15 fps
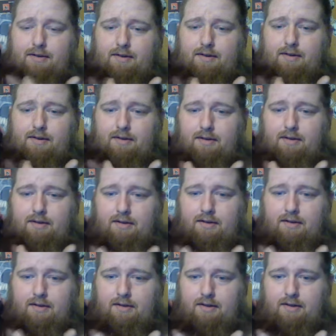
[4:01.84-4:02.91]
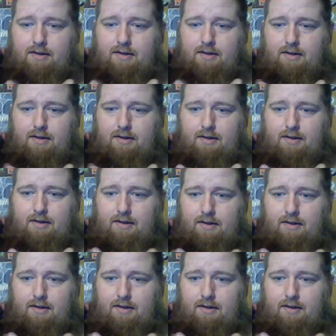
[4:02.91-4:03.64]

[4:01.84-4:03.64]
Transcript: (silence)